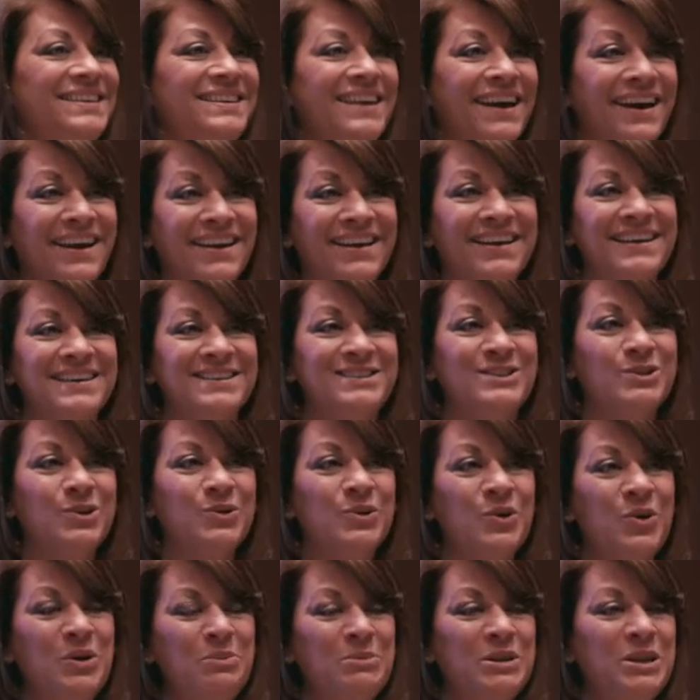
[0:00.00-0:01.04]
Yeah, so
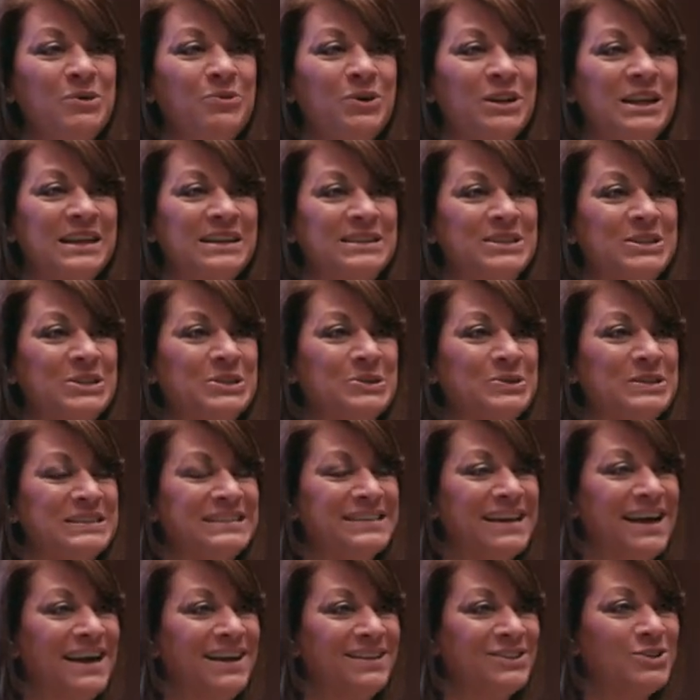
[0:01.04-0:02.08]
normally what I'll do is
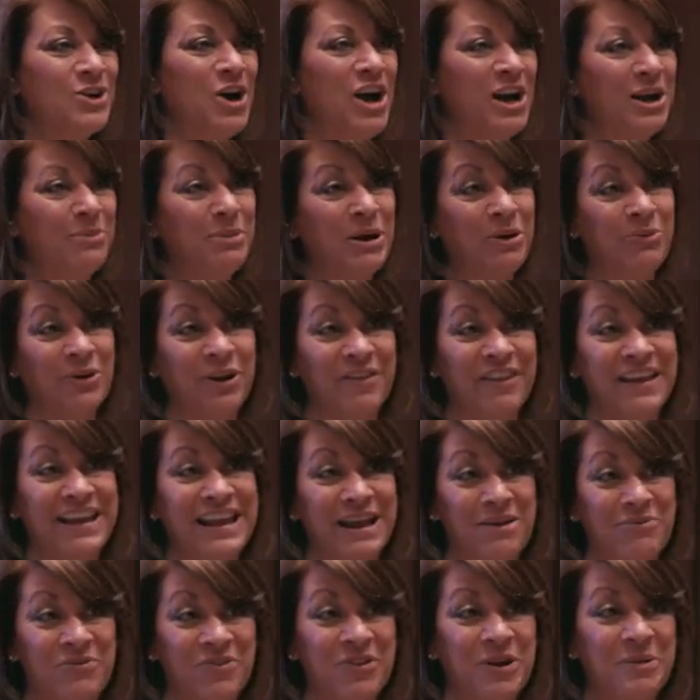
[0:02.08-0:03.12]
I'll talk about where they
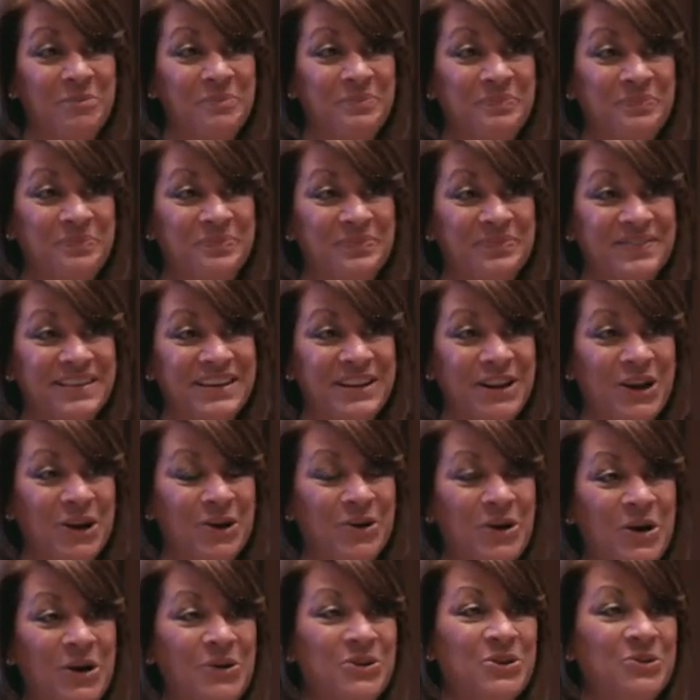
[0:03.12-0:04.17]
come from. You
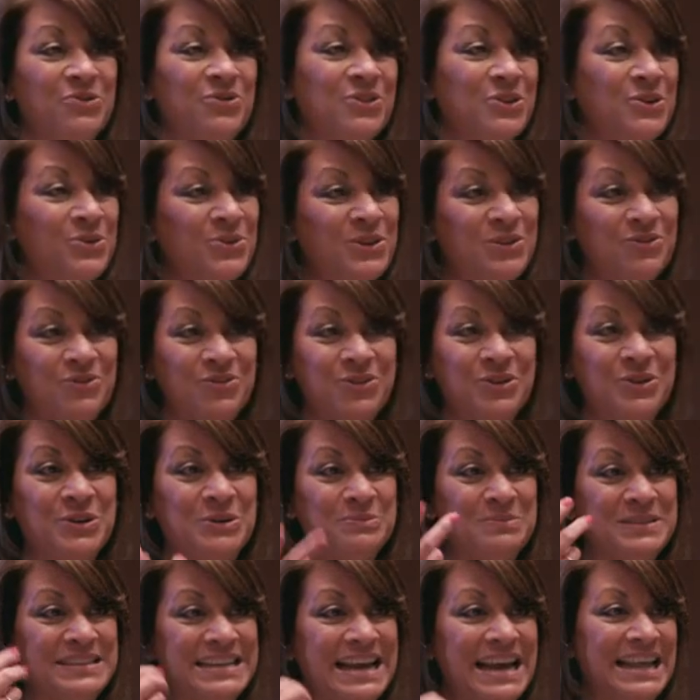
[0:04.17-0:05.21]
know, oh, you flew in
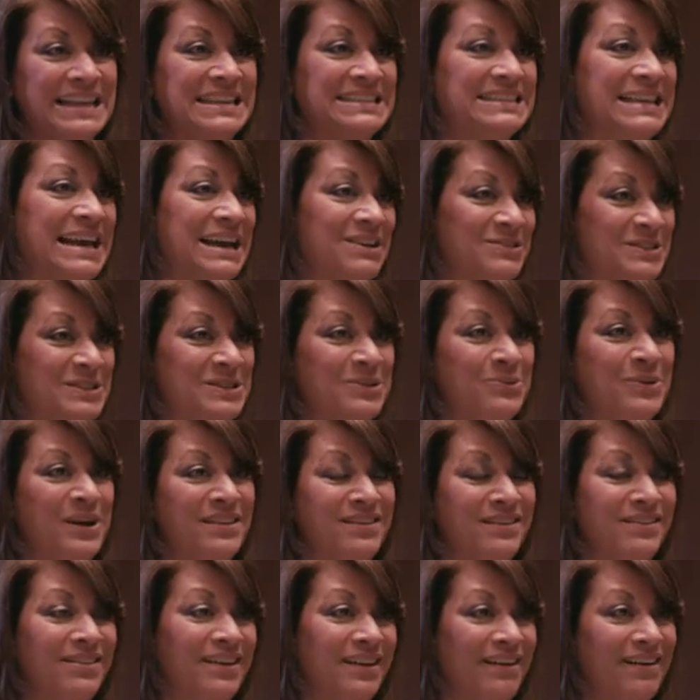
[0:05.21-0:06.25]
from Dallas, how's the
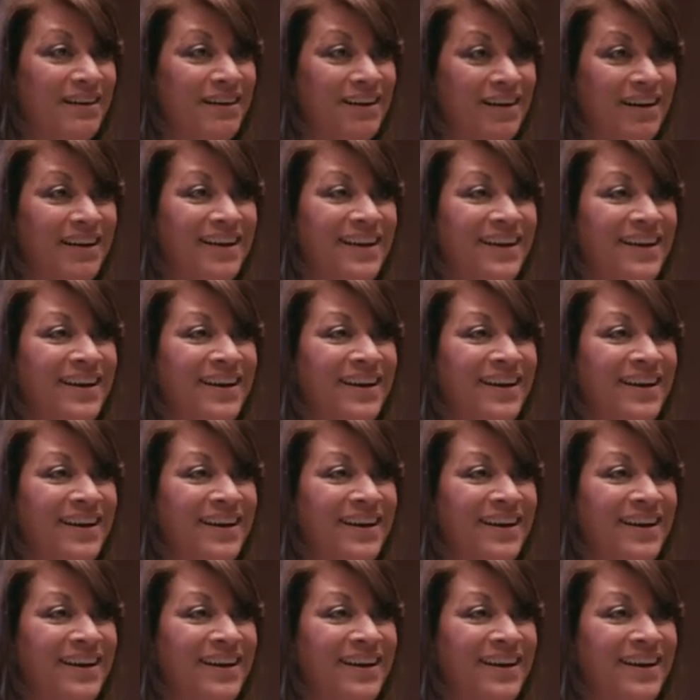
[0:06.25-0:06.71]
weather there?